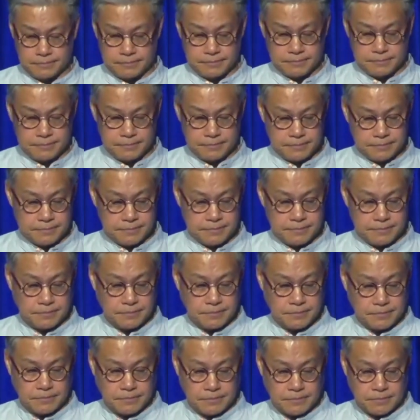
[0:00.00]

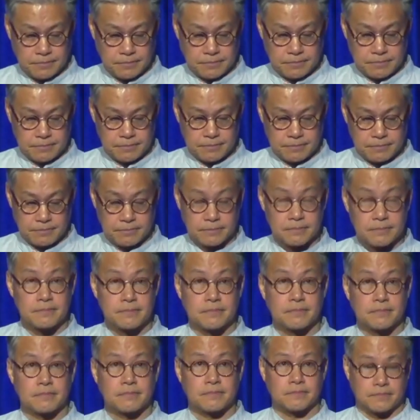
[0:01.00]

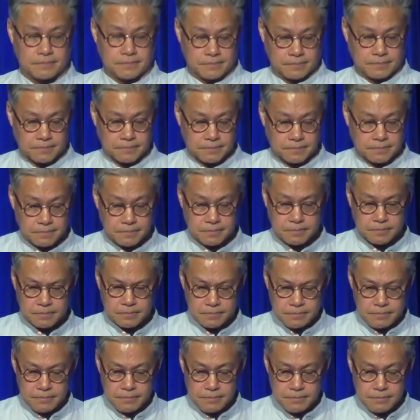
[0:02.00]

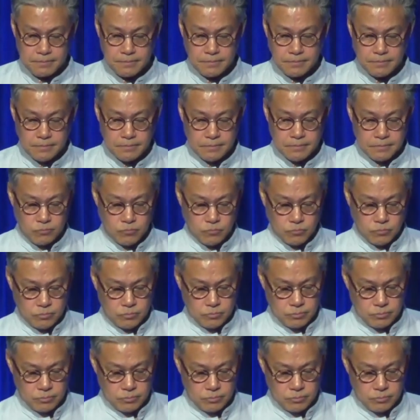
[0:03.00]
No one is speaking in this clip.